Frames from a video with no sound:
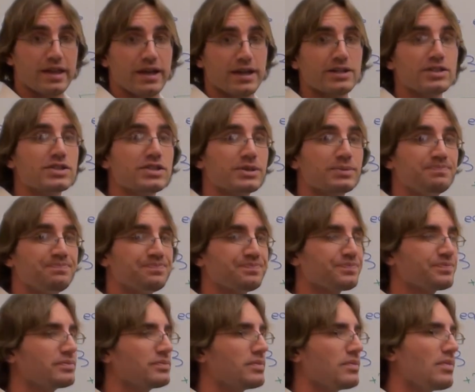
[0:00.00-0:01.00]
this,
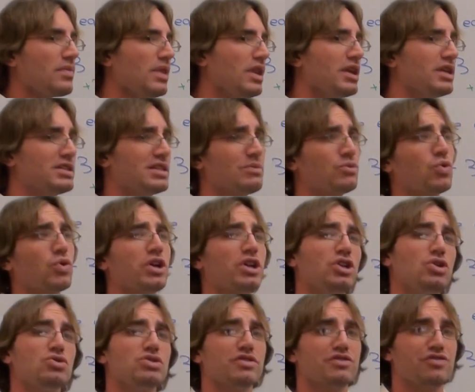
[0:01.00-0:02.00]
except we're going to
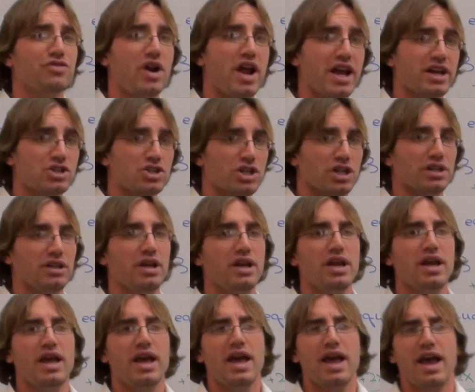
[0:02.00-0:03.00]
use a fraction,
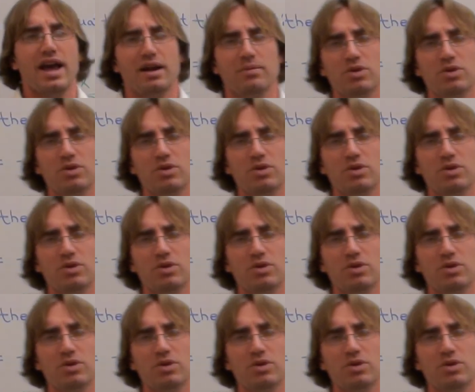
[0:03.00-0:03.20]
and